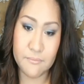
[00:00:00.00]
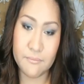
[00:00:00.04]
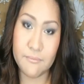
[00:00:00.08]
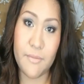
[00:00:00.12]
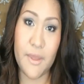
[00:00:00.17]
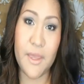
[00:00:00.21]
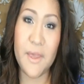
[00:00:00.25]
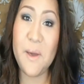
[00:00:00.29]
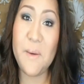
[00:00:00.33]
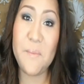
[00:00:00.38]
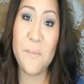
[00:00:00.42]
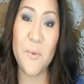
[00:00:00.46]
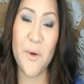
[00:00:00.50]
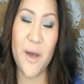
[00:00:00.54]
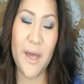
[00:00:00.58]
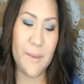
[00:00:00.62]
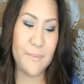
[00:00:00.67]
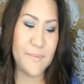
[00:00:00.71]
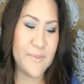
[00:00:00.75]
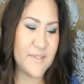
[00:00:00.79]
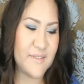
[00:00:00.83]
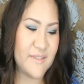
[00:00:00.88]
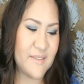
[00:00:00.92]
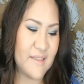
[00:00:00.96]
makeup
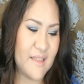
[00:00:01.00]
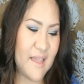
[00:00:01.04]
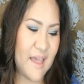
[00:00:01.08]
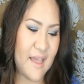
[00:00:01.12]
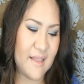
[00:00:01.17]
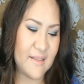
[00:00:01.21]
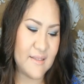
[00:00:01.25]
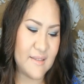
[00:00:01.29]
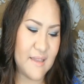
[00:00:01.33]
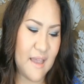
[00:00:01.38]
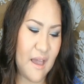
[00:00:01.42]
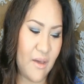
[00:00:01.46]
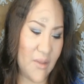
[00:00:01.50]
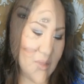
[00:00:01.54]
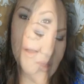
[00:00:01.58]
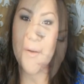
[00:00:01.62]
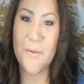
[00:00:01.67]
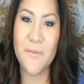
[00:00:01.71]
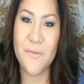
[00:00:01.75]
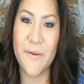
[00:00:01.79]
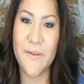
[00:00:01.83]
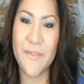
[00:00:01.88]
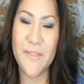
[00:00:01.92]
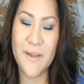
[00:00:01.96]
wipes that's out
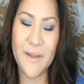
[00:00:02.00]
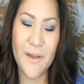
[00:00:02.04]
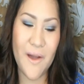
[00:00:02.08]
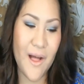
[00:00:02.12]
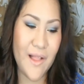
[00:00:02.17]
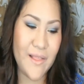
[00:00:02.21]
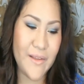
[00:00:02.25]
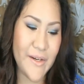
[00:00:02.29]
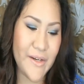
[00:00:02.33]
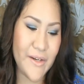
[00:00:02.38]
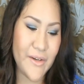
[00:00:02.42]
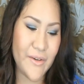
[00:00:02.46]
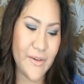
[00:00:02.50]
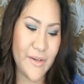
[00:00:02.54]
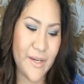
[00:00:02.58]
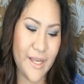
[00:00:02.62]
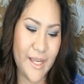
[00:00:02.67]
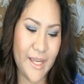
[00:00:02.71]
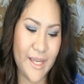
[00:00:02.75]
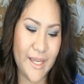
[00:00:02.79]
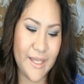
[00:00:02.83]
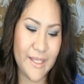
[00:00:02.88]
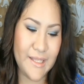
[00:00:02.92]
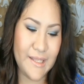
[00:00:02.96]
there. For the color
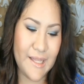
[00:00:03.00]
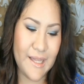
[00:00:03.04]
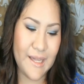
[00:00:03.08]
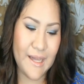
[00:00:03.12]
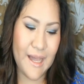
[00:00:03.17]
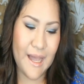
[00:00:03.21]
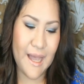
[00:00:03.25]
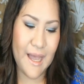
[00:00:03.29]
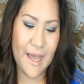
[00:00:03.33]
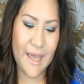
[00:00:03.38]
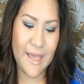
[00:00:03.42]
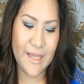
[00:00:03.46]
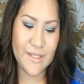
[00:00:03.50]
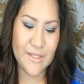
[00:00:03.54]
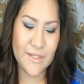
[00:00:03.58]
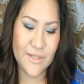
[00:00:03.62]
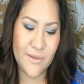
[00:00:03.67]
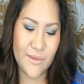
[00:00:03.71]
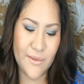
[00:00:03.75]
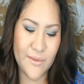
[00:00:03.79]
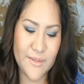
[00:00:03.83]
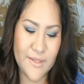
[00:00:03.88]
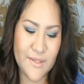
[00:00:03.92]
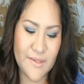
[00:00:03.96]
green, I chose